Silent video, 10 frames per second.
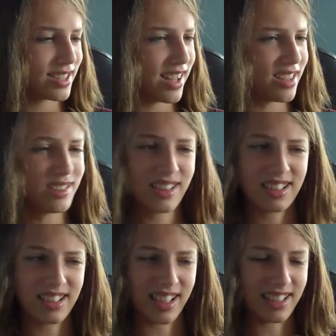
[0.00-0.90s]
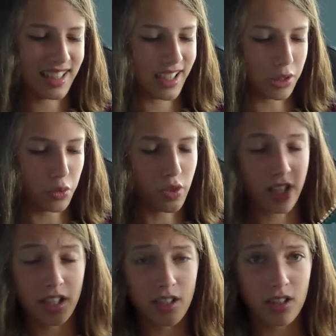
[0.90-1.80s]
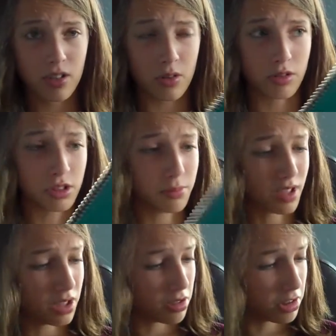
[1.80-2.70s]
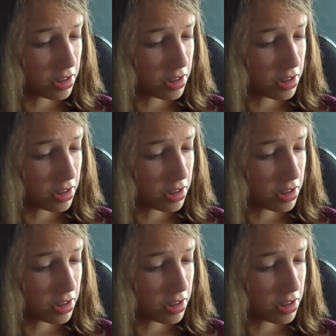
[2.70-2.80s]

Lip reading: I don't know how to say it. Is it green or is it blue?